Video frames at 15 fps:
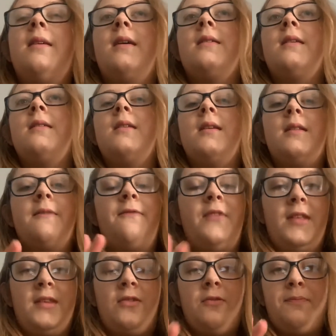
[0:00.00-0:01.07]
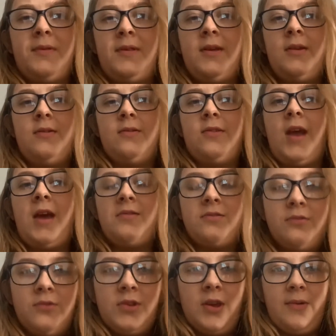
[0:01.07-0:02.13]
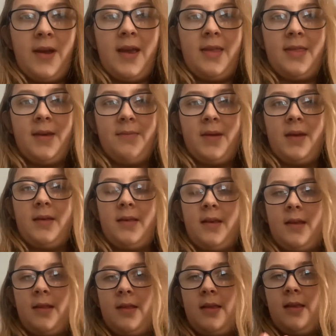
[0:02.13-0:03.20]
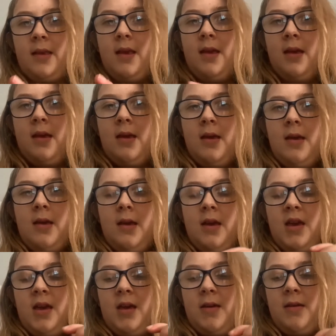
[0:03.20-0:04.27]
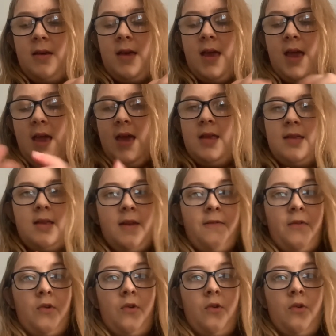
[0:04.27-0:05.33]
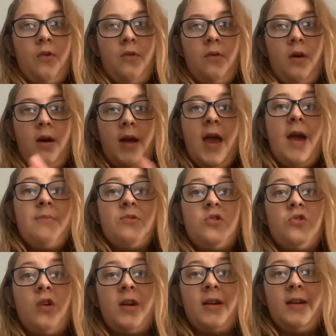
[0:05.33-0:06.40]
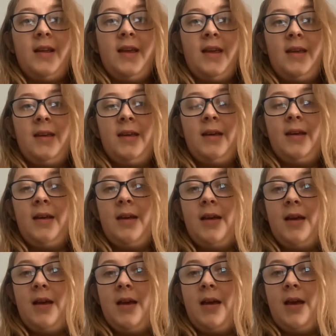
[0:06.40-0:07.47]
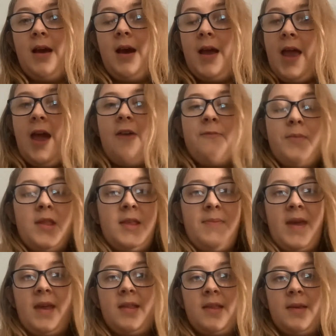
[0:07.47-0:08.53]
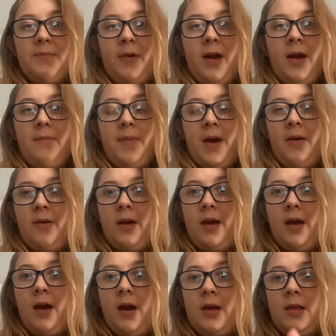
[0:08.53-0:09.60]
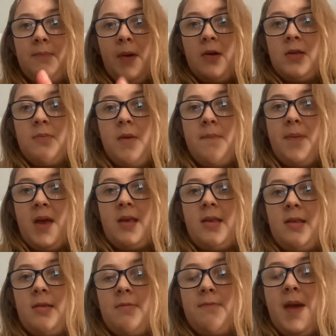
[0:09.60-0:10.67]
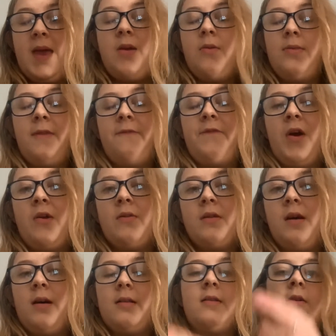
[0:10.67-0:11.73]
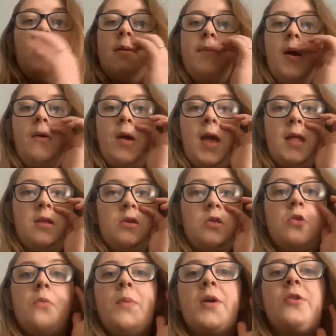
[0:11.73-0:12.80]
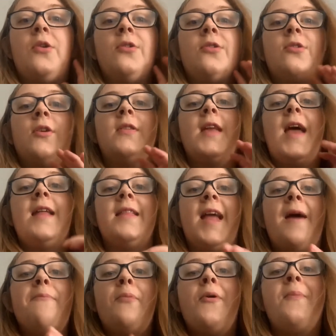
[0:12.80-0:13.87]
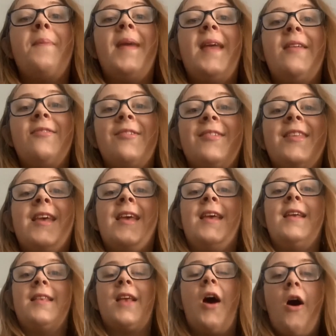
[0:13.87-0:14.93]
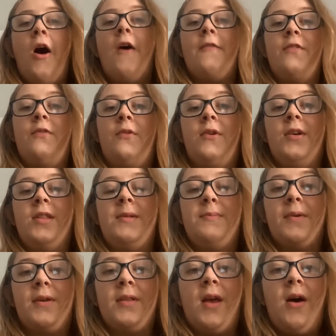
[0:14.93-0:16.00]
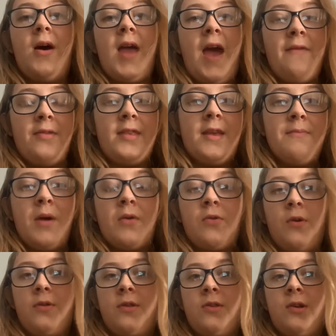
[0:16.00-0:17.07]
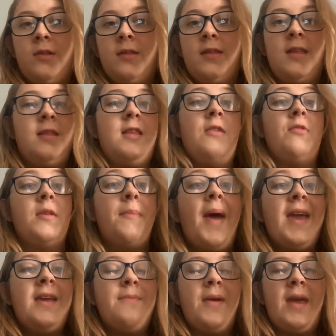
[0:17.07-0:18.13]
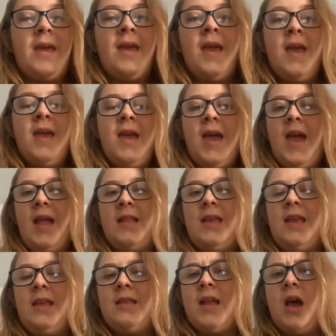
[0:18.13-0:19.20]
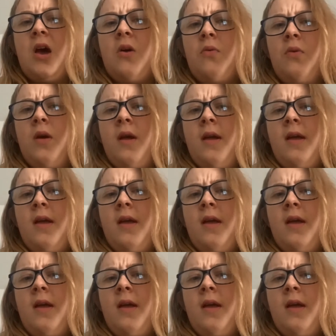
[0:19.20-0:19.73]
I don't know, the physical persona to actually do it, if that makes sense. It is difficult. I am struggling. I have been speaking to Brett about it. I spoke to my best mate on the phone last night about it, and I saw my godson, and that put me into tears afterwards, because I haven't seen my godson since he was a baby, and he's now